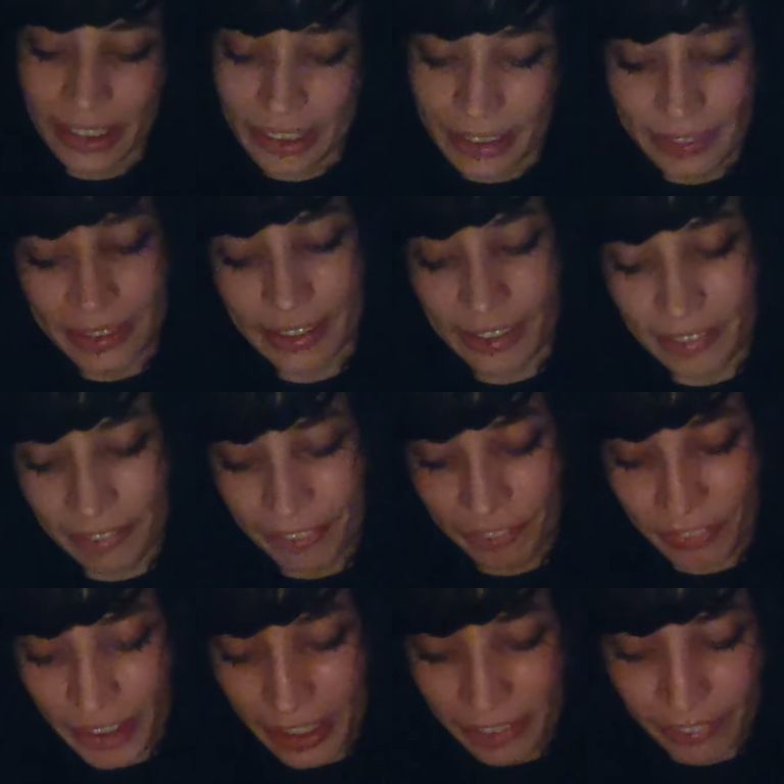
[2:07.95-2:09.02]
and into the
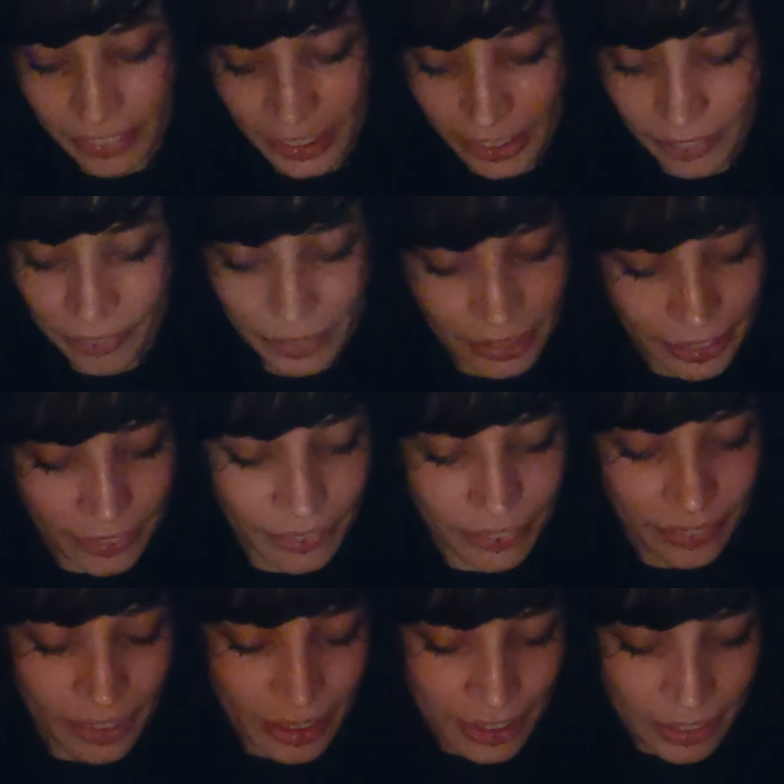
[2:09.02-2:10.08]
5D when you